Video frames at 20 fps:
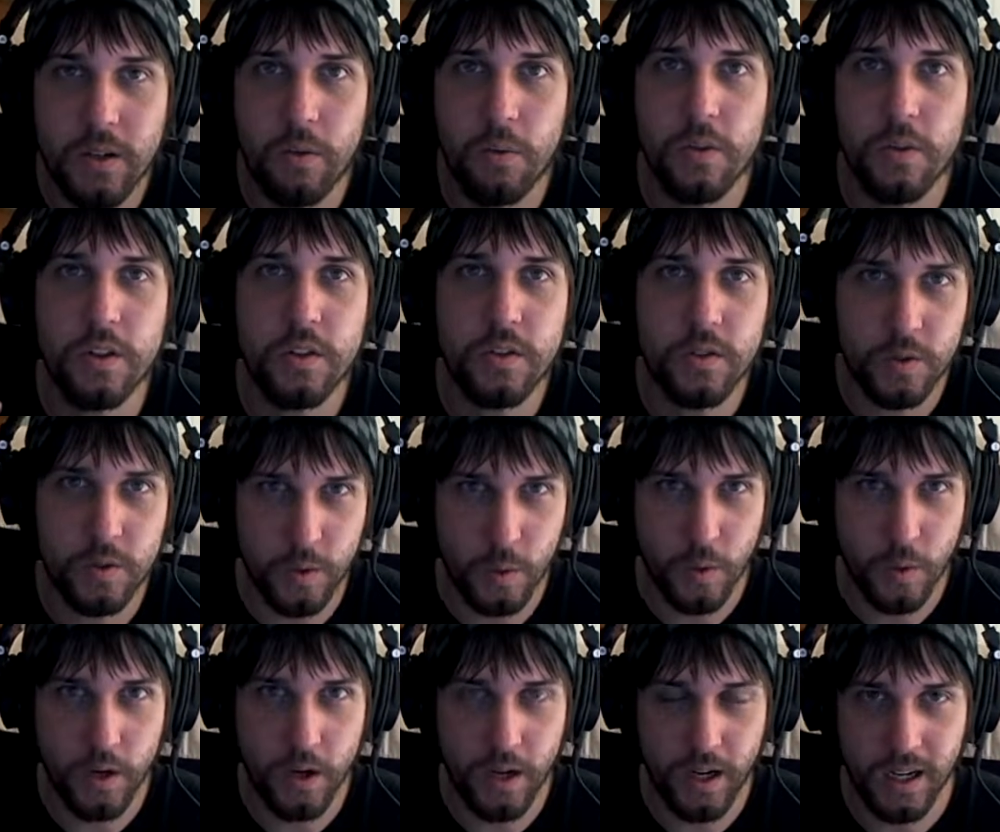the
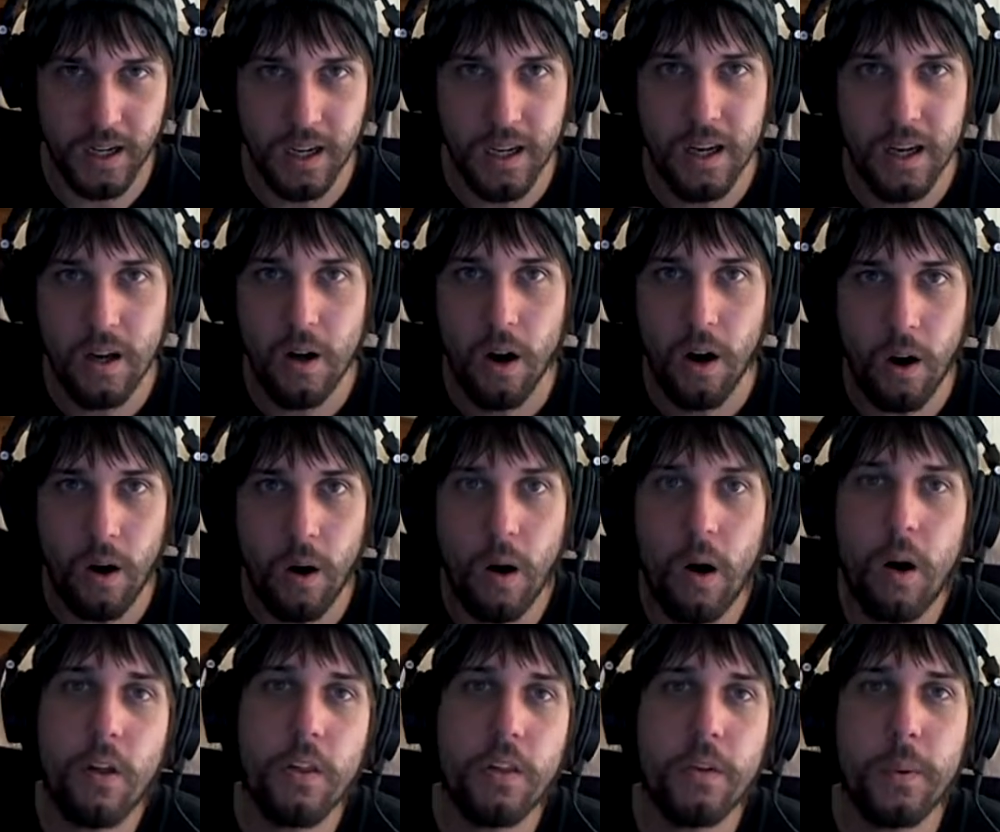story
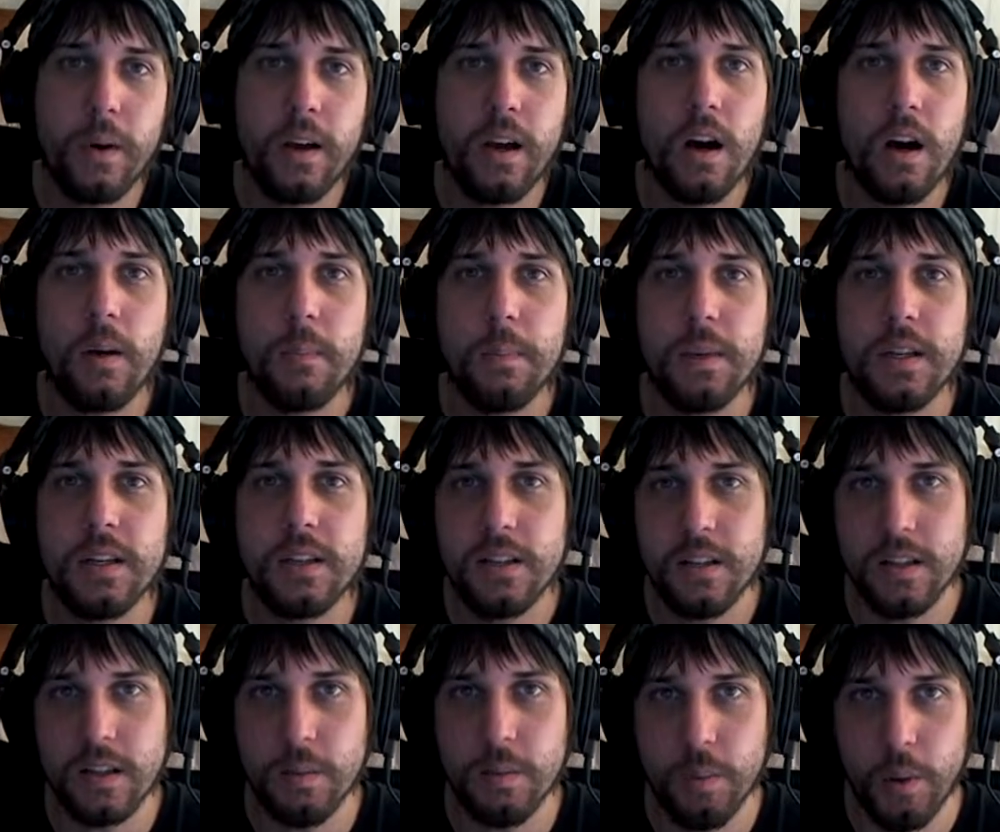all the way up
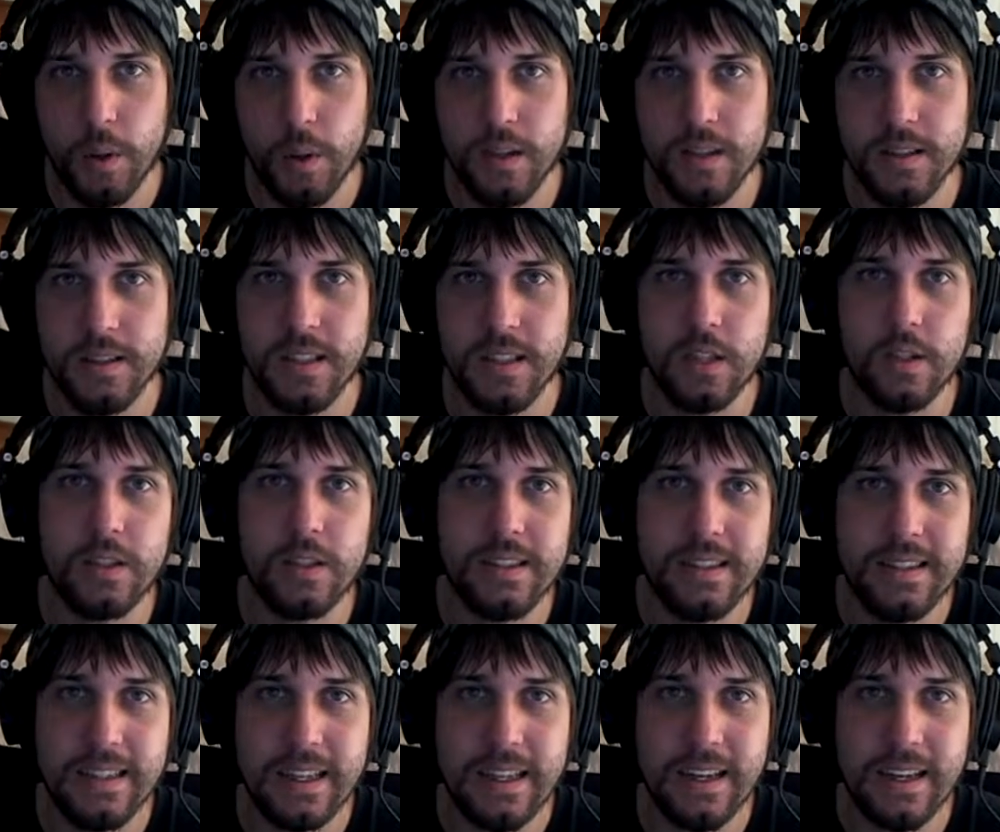until the points that you're
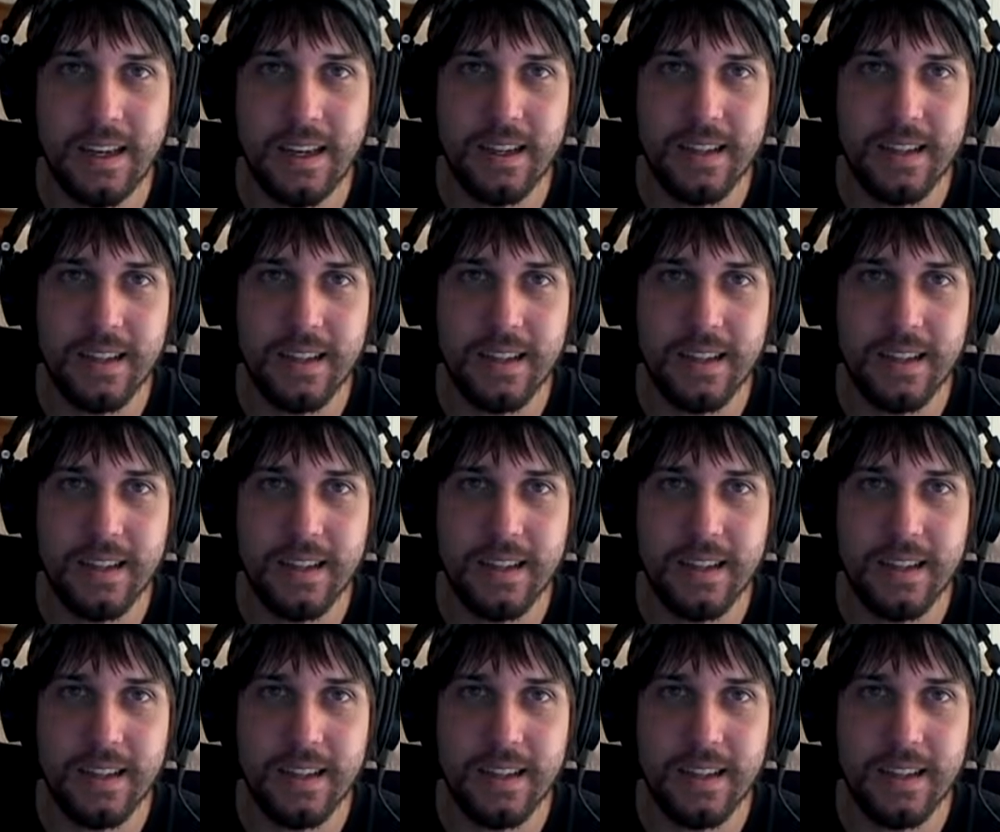seeing,